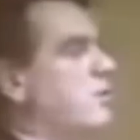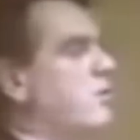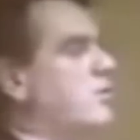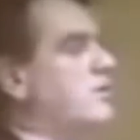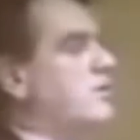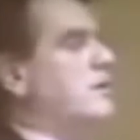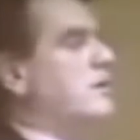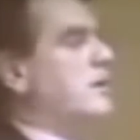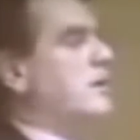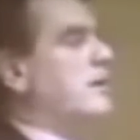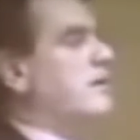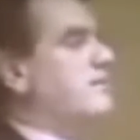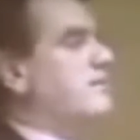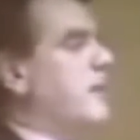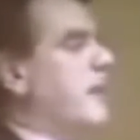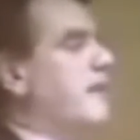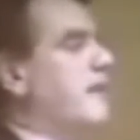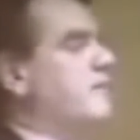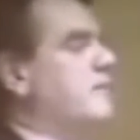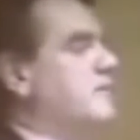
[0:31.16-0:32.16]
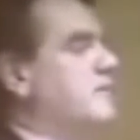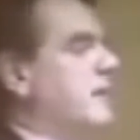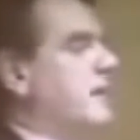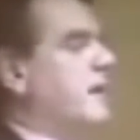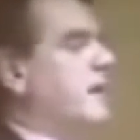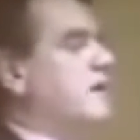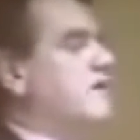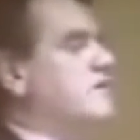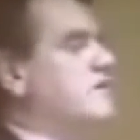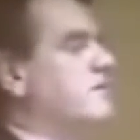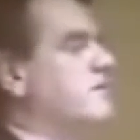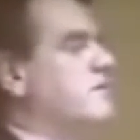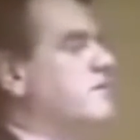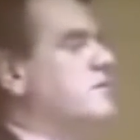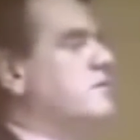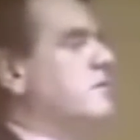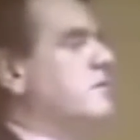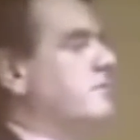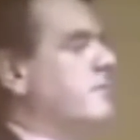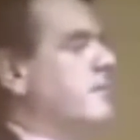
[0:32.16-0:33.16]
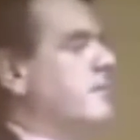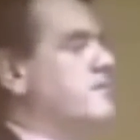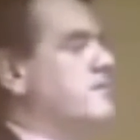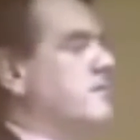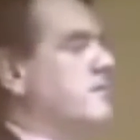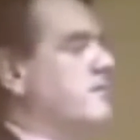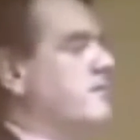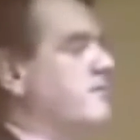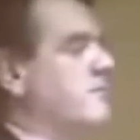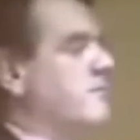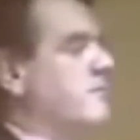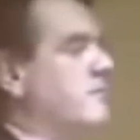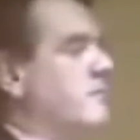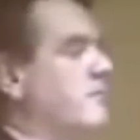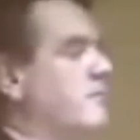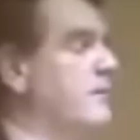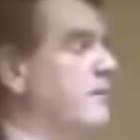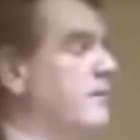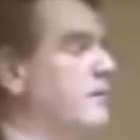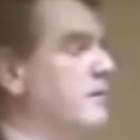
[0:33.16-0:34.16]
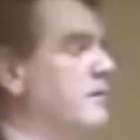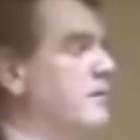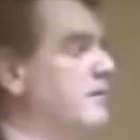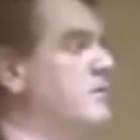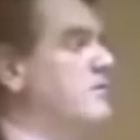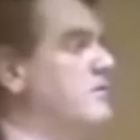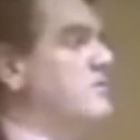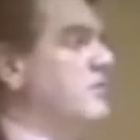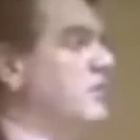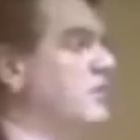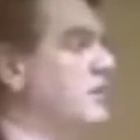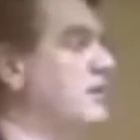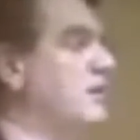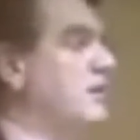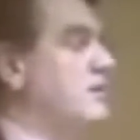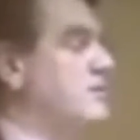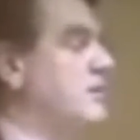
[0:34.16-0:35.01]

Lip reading: was recorded in the private diaries of those who were present. This